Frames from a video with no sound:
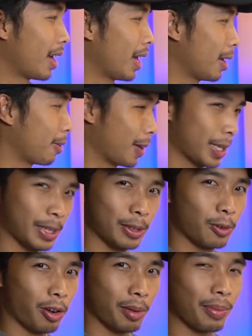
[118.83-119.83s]
Anyways,
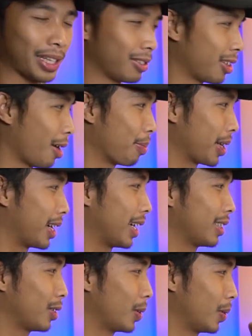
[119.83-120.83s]
going back to topic
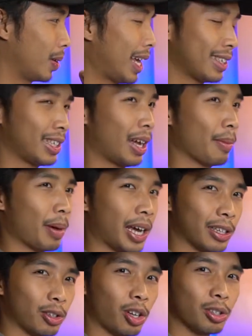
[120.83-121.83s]
guys, so last time
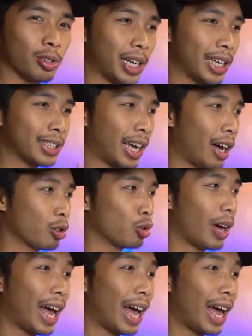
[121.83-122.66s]
I taught you guys how to